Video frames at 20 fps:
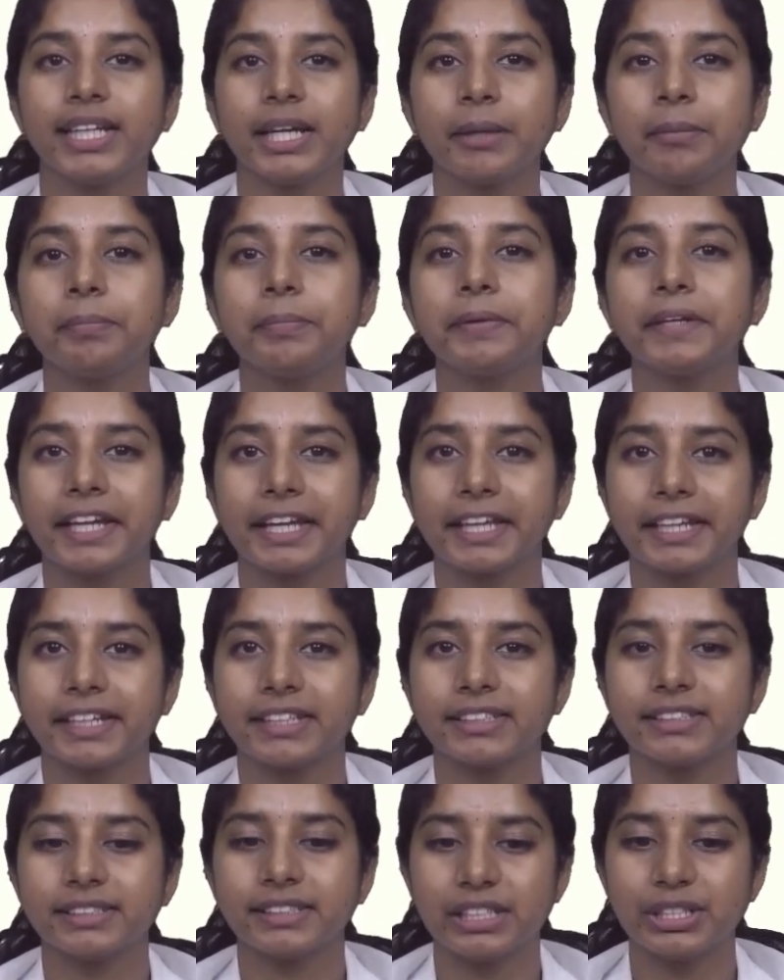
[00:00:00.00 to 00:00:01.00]
deep
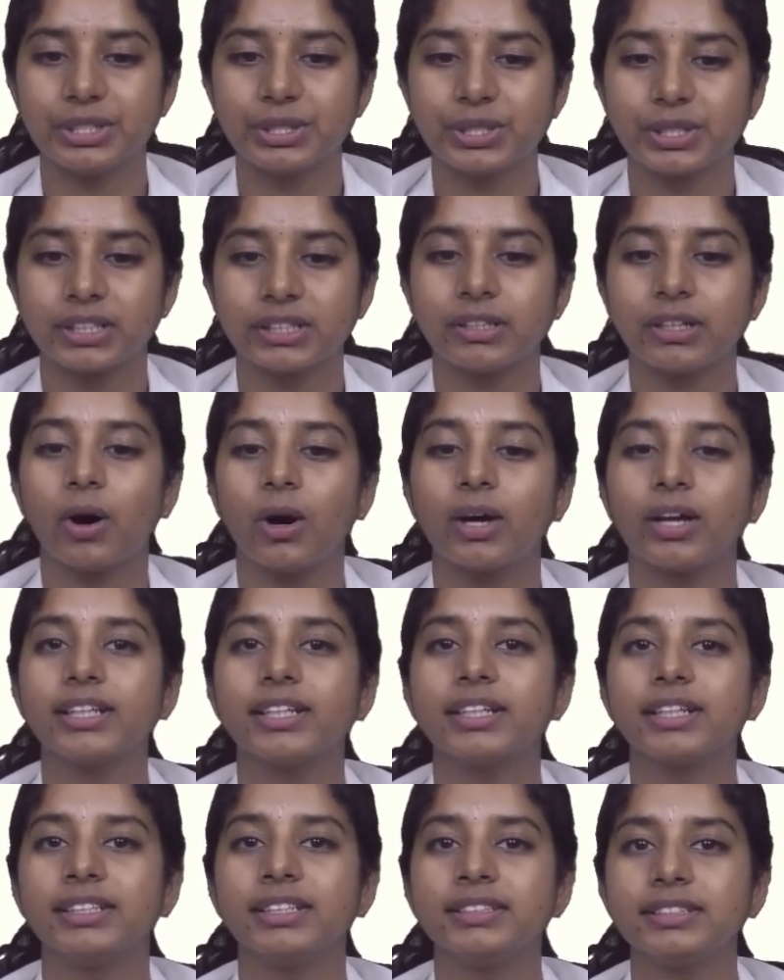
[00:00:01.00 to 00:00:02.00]
carious lesion
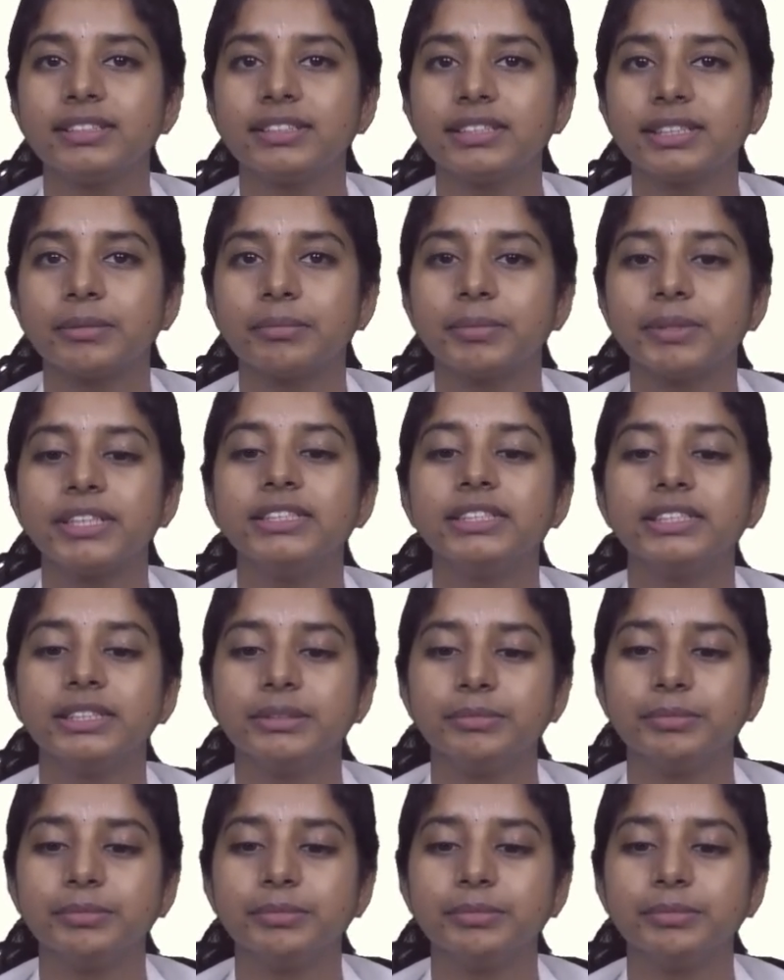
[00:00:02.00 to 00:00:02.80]
or considerable